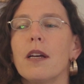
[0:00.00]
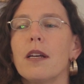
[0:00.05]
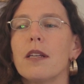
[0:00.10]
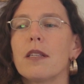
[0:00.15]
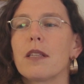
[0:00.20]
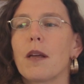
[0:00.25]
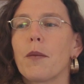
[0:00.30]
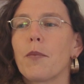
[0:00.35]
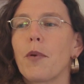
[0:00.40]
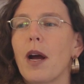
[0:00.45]

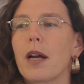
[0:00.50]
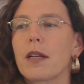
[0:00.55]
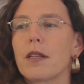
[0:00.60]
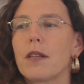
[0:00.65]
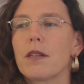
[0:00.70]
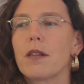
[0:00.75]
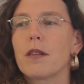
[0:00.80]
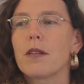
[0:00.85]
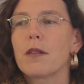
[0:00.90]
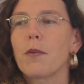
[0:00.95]
Some
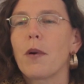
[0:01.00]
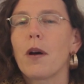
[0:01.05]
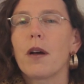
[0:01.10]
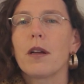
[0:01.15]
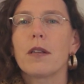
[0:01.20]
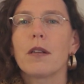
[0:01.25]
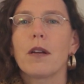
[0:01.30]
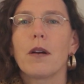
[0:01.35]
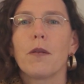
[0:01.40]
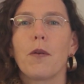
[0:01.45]
practices
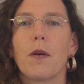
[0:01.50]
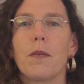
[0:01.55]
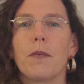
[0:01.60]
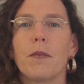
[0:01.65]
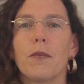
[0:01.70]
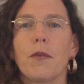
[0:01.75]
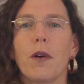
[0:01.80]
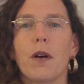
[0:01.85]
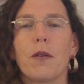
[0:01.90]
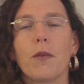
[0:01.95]
want
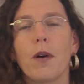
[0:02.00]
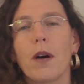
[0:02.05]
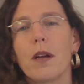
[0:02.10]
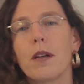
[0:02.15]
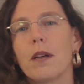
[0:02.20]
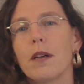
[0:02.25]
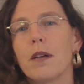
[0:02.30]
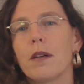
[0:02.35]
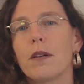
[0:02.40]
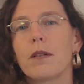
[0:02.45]

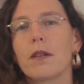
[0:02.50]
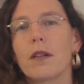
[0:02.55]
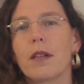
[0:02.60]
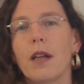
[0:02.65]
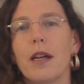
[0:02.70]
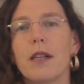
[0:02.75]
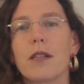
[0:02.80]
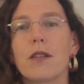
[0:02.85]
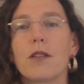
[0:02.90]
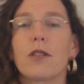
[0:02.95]
a
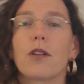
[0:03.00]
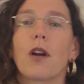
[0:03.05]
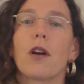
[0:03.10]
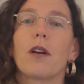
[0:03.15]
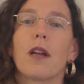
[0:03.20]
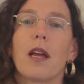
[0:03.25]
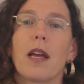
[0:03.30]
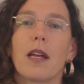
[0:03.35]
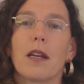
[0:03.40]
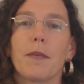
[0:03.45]
client to
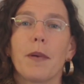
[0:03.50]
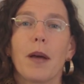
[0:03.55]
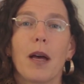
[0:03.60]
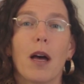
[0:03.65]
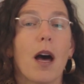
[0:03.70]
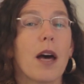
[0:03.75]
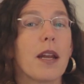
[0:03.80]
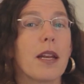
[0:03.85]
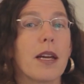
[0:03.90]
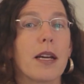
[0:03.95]
start
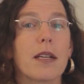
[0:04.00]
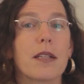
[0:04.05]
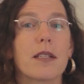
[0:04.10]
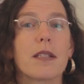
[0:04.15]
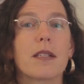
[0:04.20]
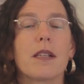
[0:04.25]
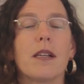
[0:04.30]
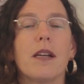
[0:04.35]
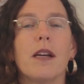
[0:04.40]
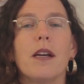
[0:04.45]

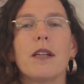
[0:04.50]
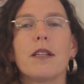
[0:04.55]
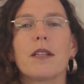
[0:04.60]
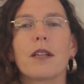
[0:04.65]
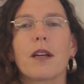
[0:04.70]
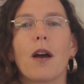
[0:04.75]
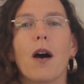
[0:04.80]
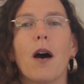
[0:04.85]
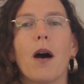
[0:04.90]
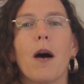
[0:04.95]
antibiotics to
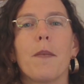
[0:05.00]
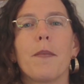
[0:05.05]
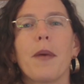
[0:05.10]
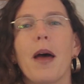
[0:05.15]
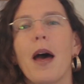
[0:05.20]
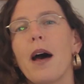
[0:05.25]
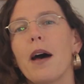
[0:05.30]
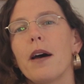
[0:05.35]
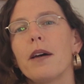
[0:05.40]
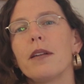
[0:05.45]

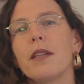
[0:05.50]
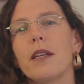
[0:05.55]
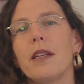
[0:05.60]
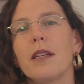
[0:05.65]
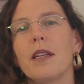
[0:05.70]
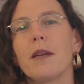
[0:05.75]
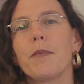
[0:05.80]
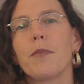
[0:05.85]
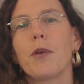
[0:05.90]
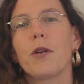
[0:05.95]
combat
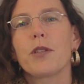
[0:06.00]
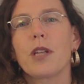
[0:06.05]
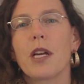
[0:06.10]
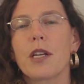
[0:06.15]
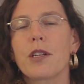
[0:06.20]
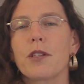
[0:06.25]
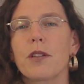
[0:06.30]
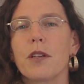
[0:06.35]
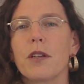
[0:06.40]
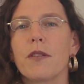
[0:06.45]
any
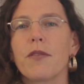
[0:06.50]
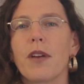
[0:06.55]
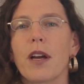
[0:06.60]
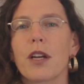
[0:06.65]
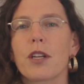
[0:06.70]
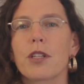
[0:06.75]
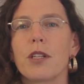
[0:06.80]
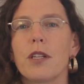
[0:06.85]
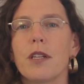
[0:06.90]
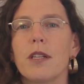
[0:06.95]
potential
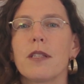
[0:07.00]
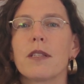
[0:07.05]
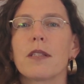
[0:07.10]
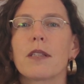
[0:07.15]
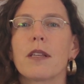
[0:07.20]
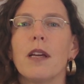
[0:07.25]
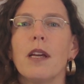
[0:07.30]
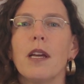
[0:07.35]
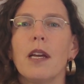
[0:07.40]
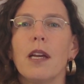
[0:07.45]
infections.